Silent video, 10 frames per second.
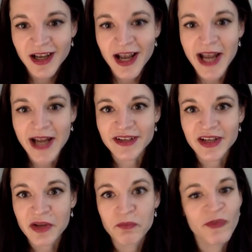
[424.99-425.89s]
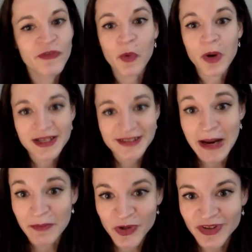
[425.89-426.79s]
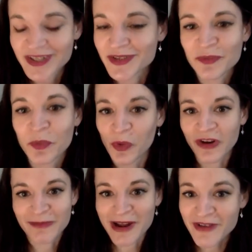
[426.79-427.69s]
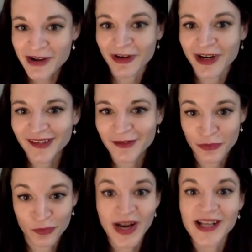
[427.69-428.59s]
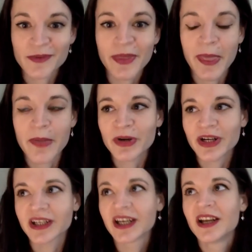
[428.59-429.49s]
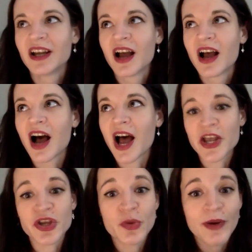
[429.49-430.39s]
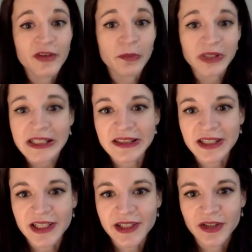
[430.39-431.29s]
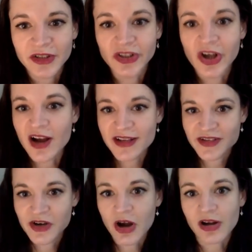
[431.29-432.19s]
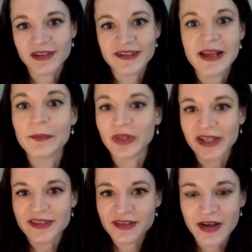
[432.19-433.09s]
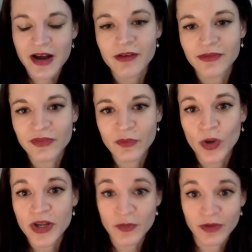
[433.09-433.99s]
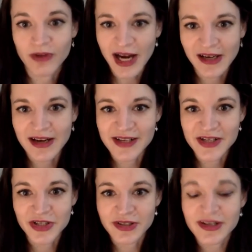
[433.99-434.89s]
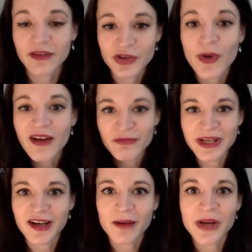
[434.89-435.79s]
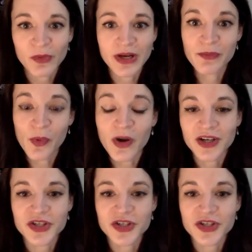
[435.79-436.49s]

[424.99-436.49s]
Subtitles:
And for example, this is one of my favorite threads within the book. You have completely lost all semblance of what you would recognize as yourself. You have become a reborn.